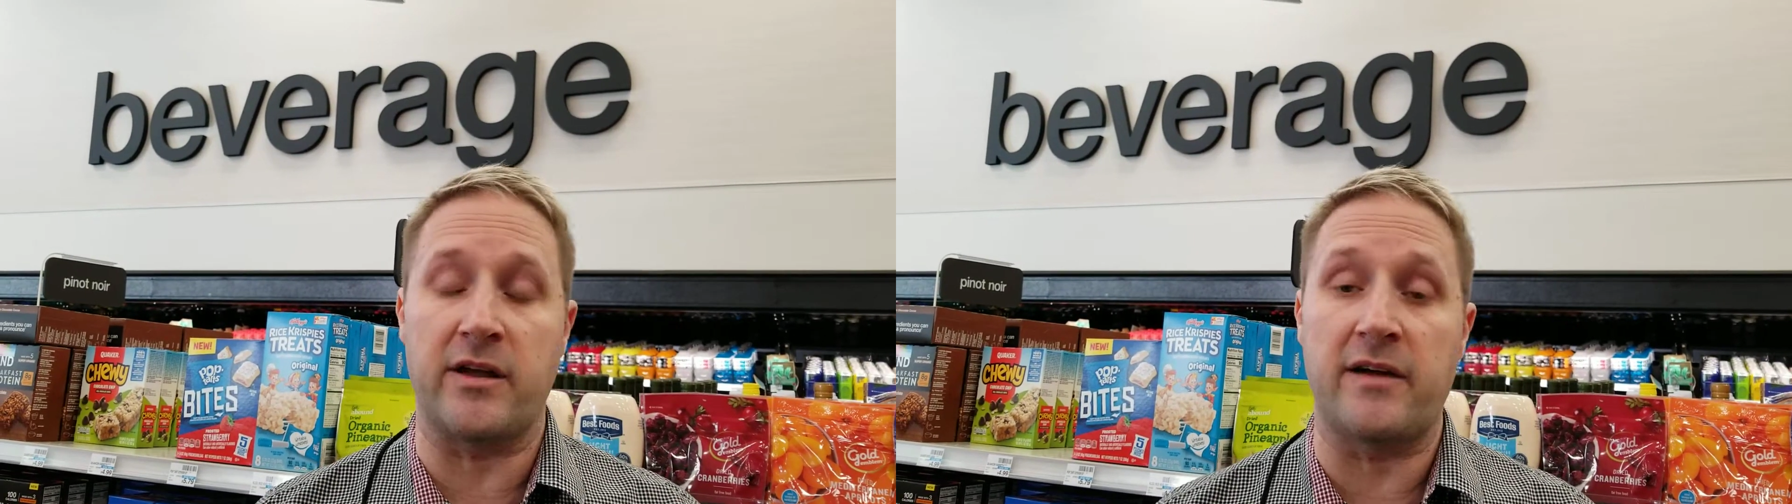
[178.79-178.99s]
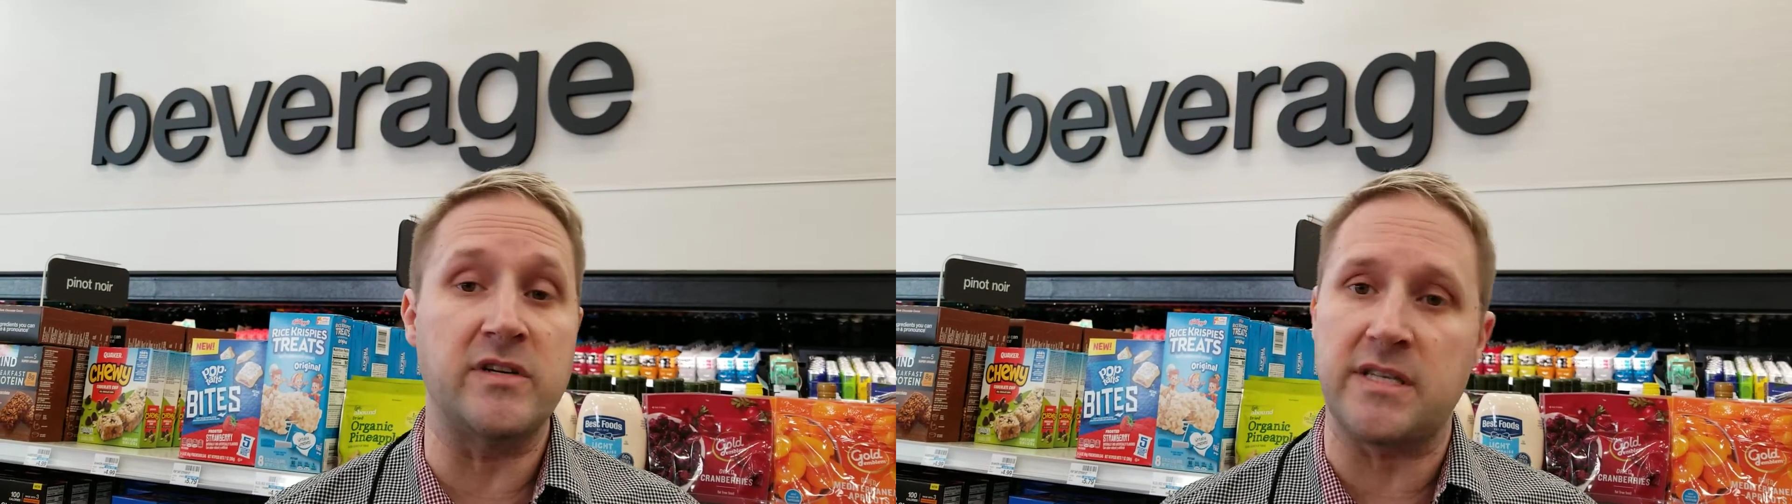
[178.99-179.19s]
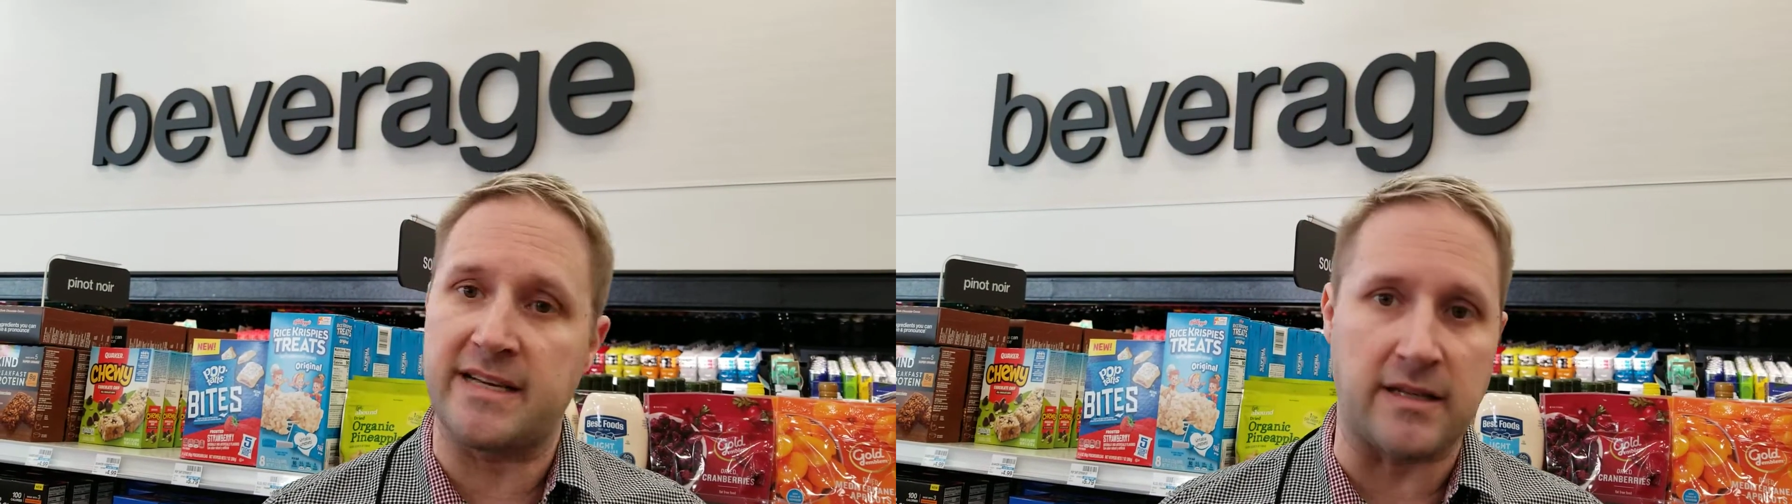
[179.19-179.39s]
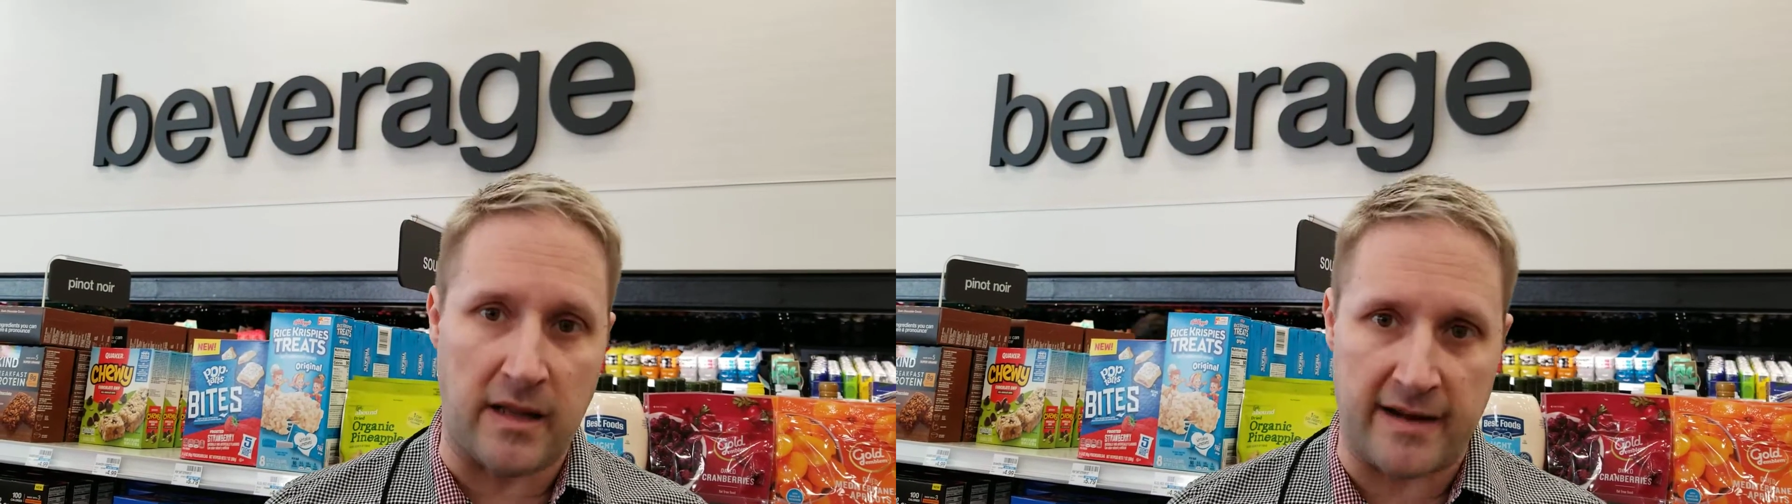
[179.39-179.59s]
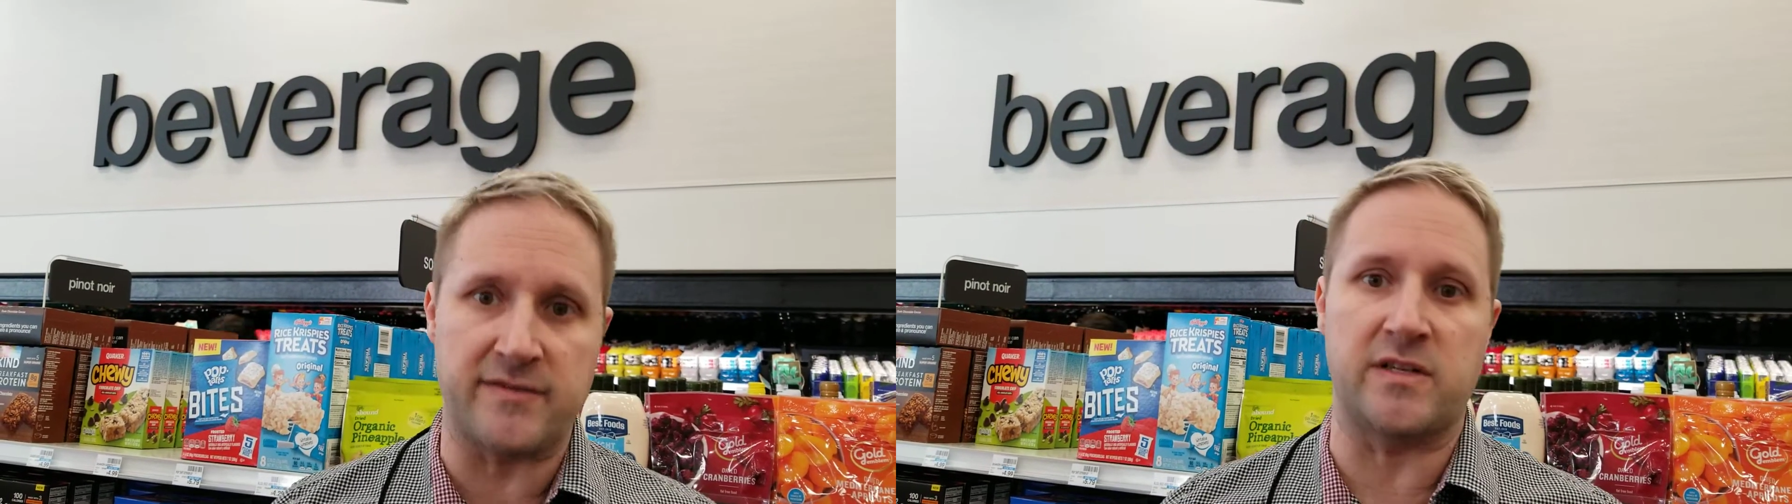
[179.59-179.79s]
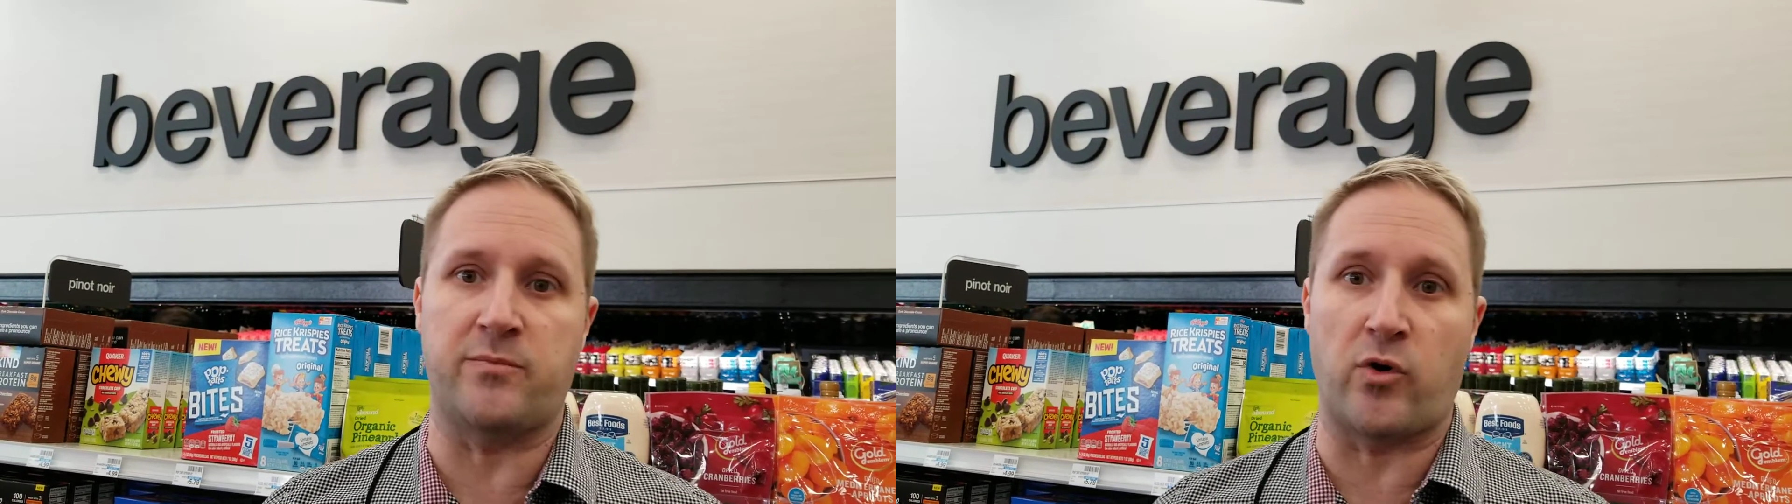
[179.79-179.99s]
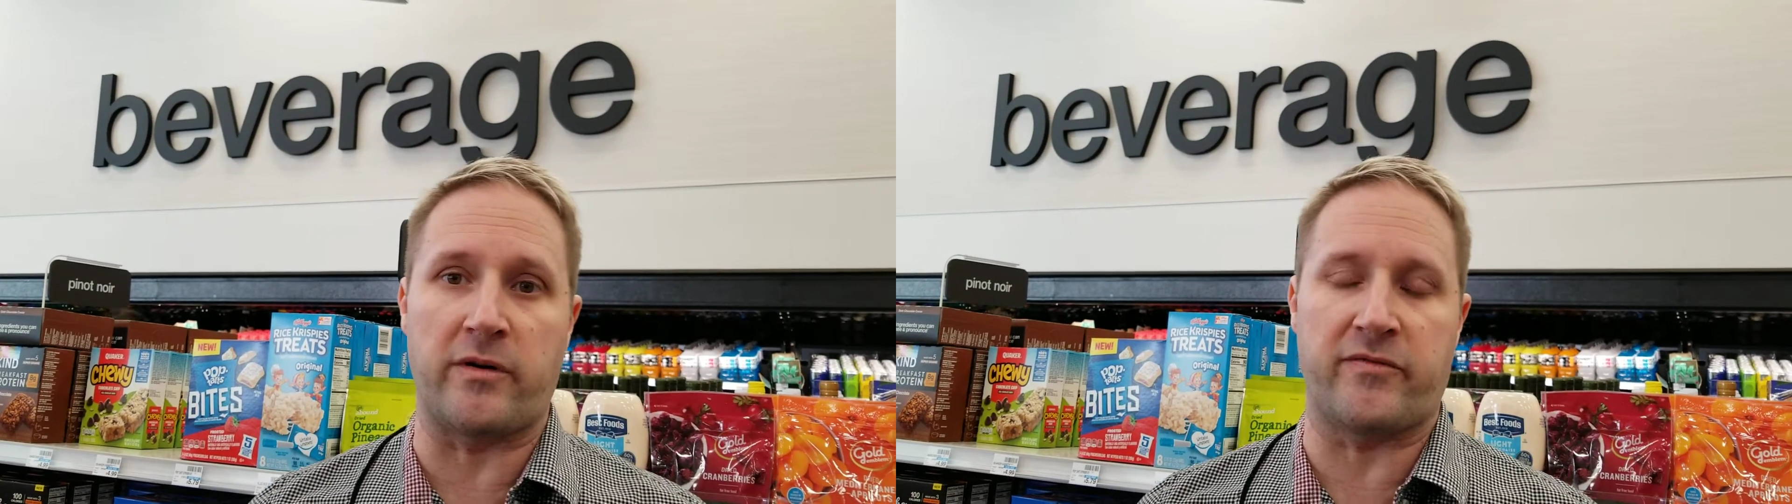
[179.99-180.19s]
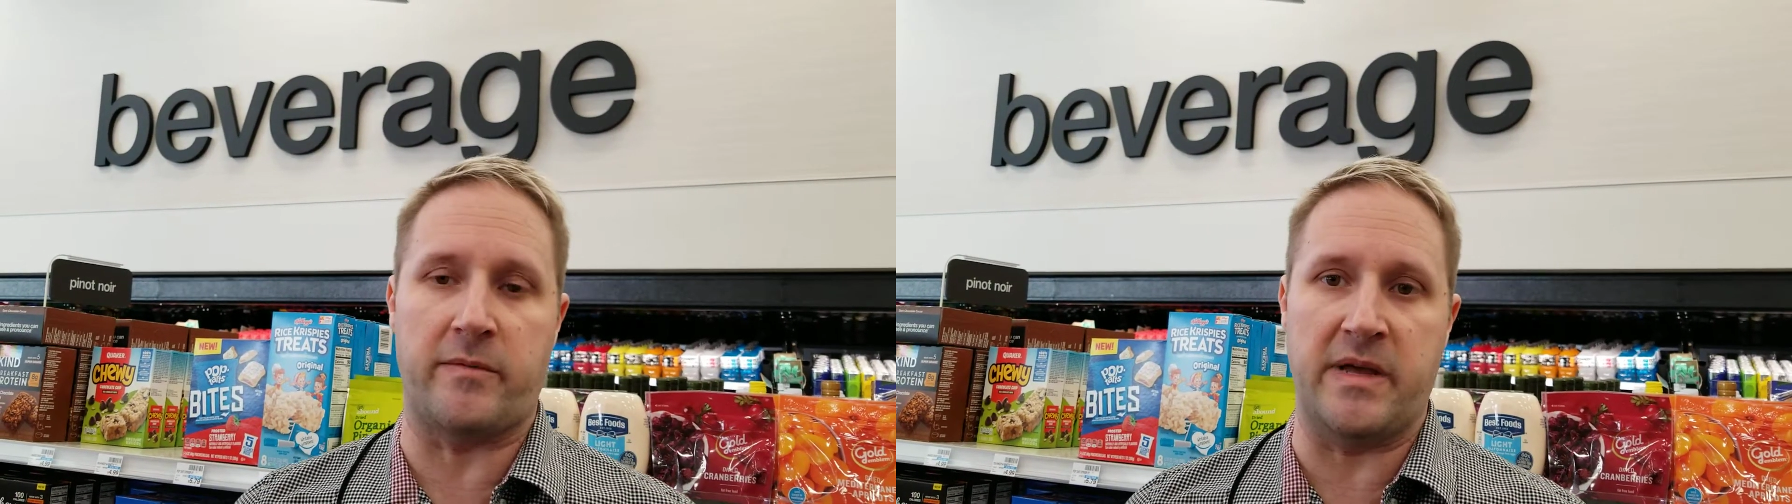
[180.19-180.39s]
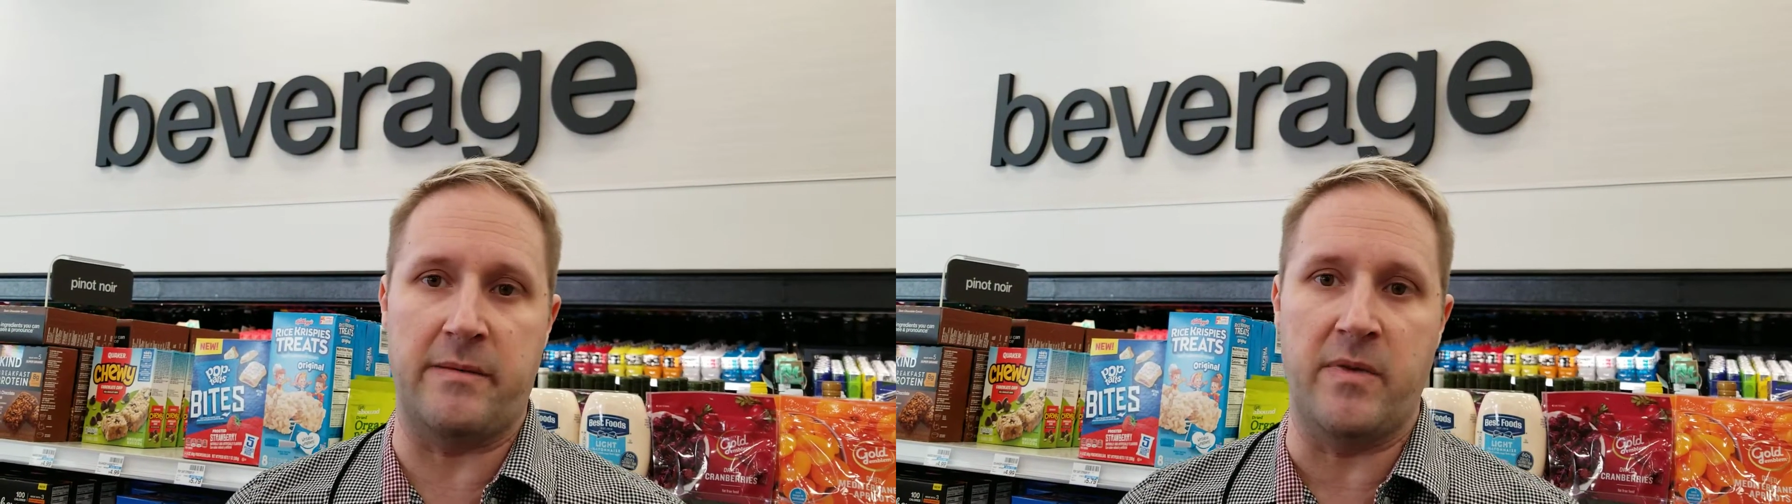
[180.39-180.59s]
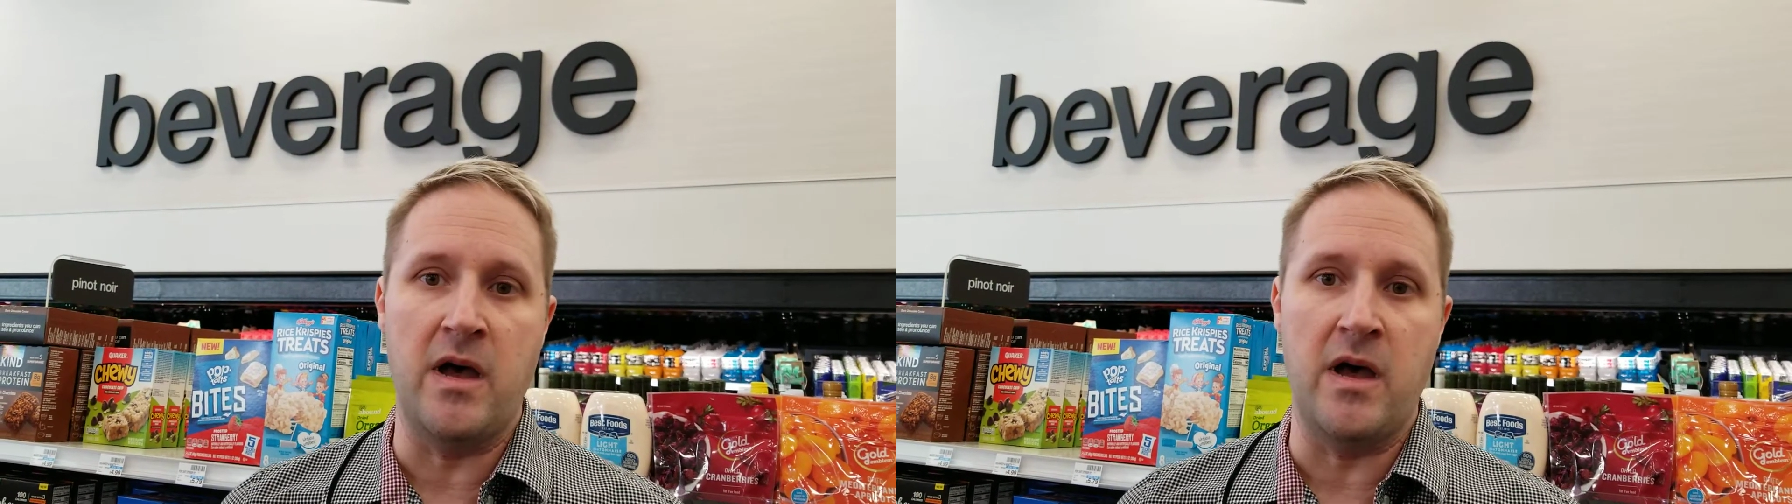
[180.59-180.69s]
He obviously has a lot of support from him.